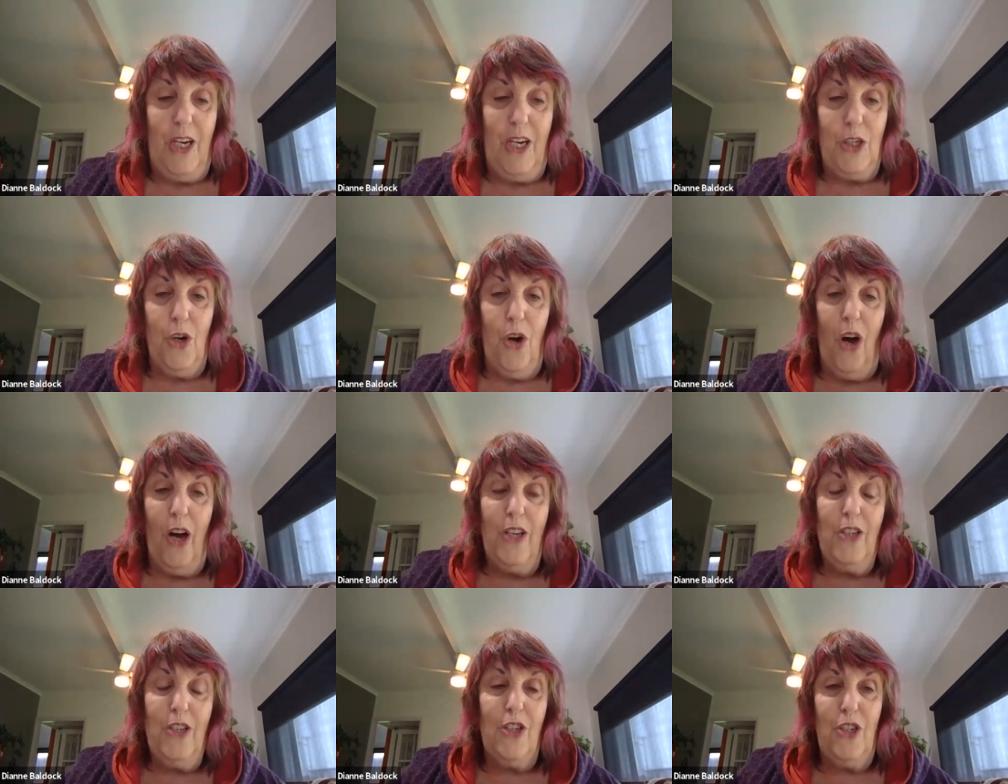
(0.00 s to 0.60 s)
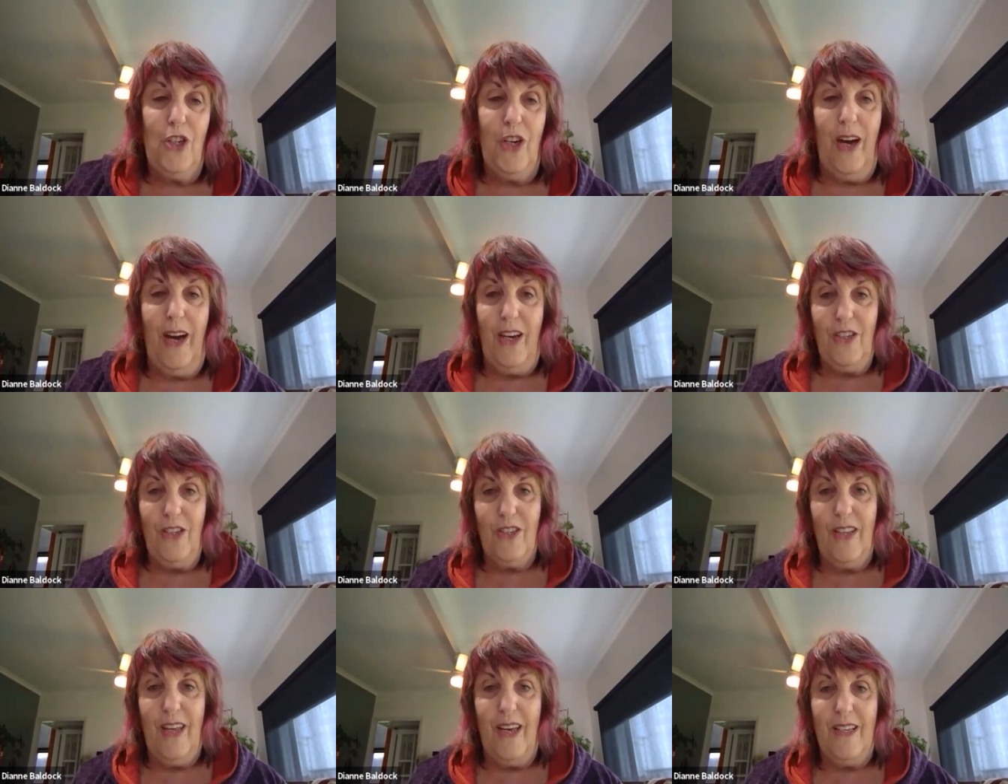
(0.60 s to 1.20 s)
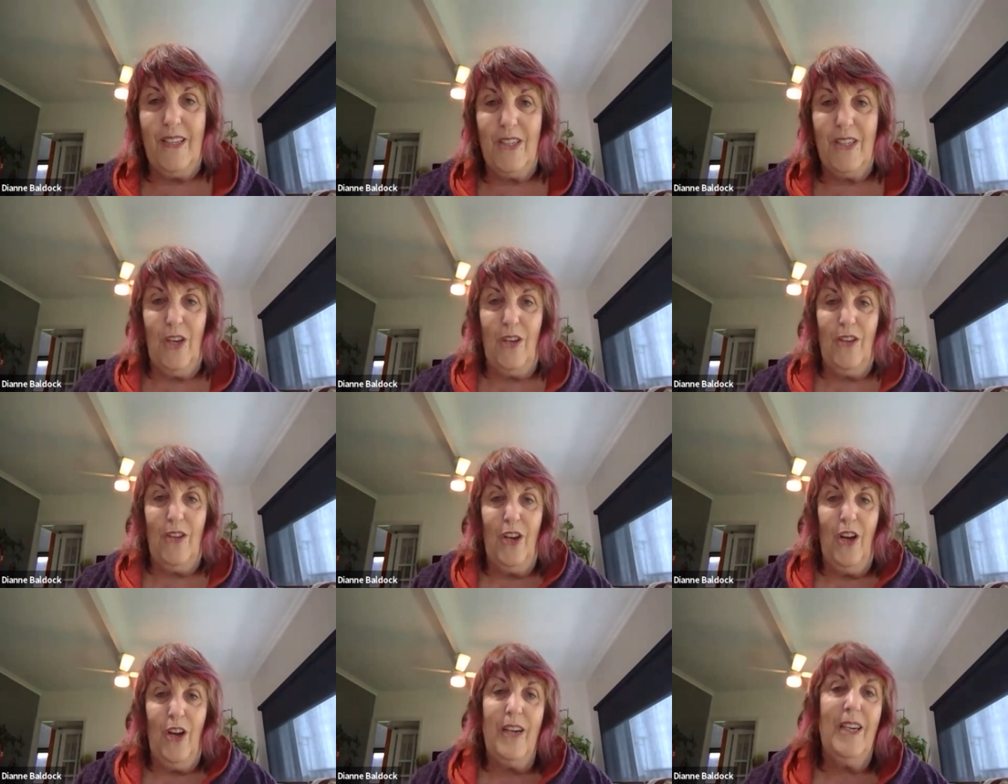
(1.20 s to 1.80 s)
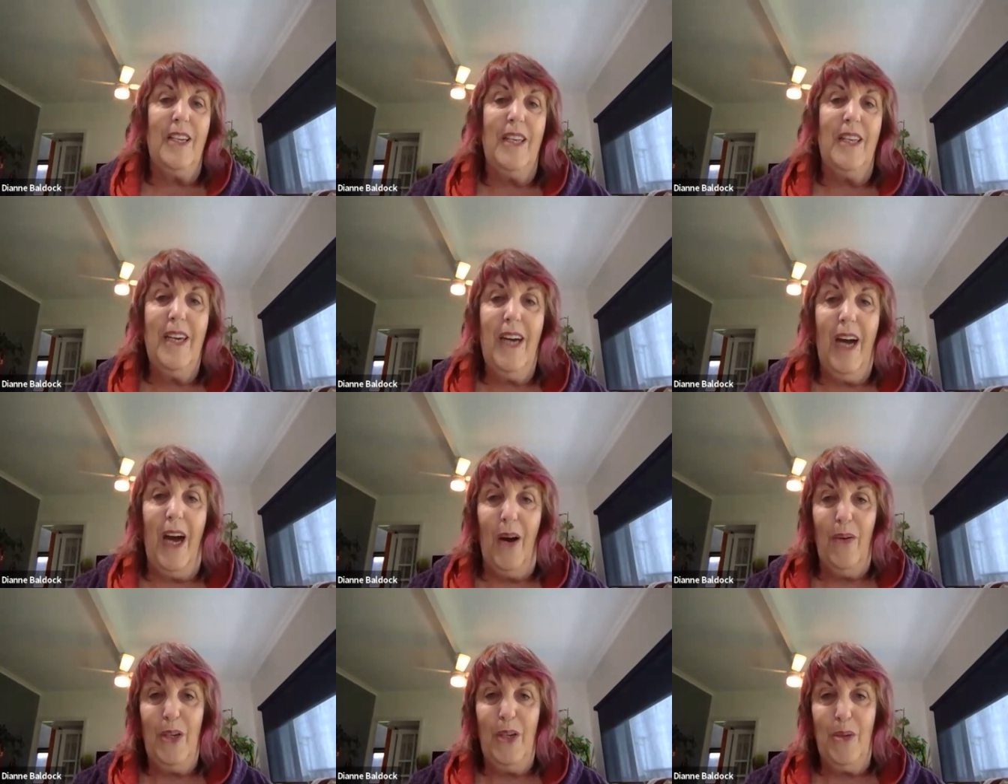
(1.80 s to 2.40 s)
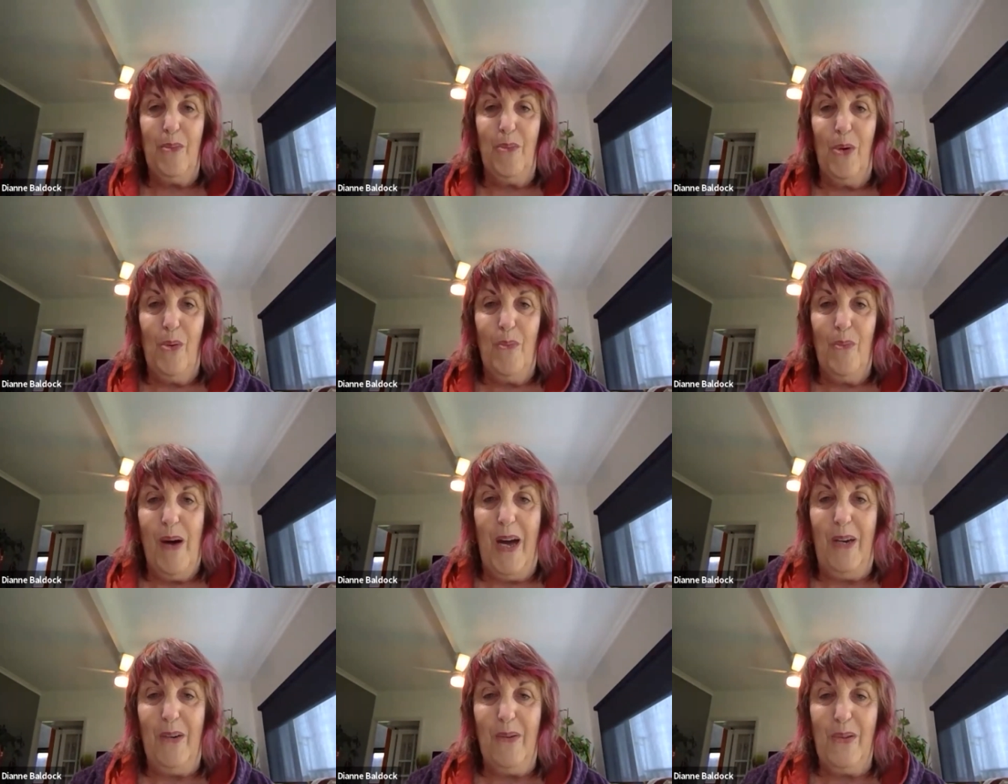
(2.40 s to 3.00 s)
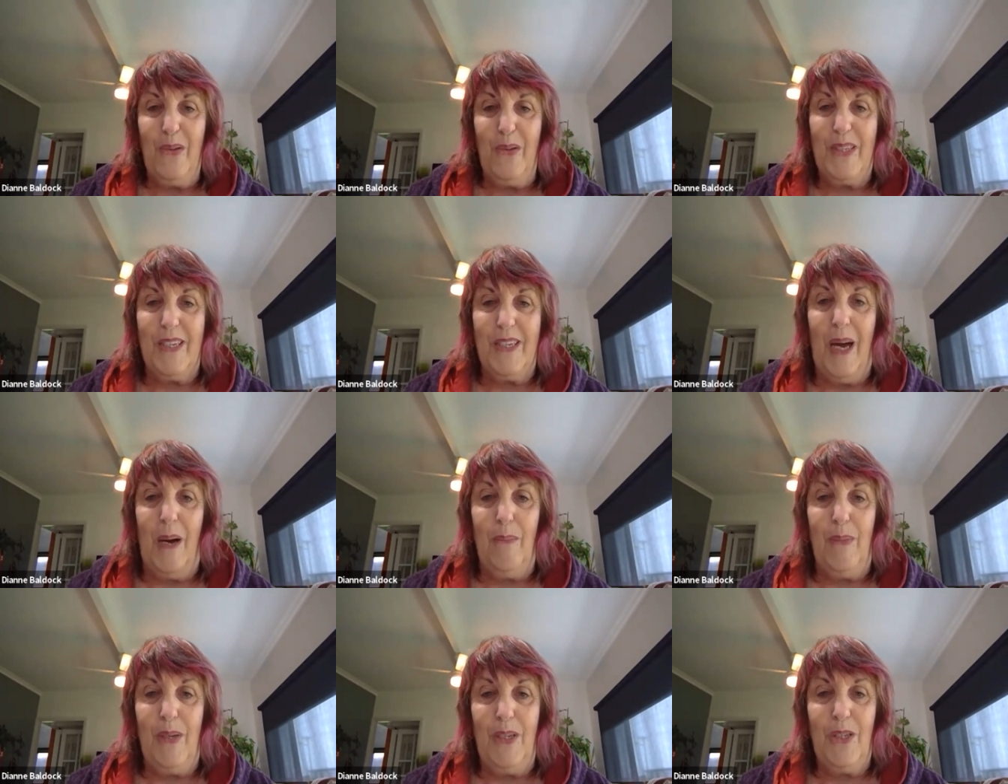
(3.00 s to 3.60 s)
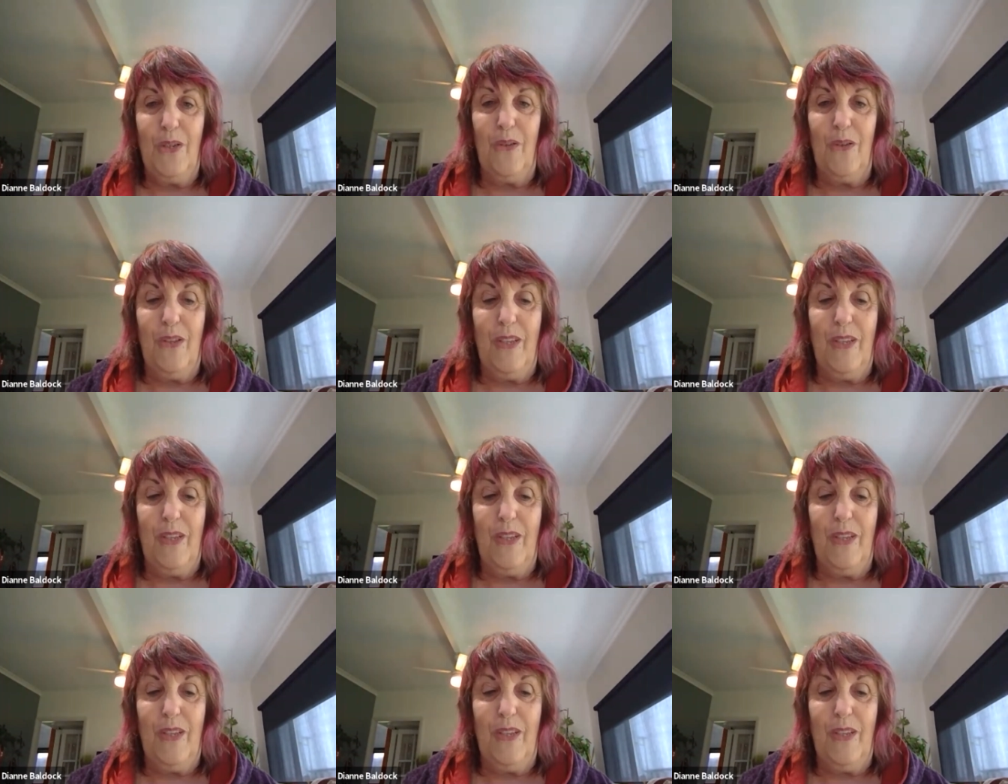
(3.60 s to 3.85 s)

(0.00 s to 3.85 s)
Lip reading: trying to change that so that I can encourage more males to come into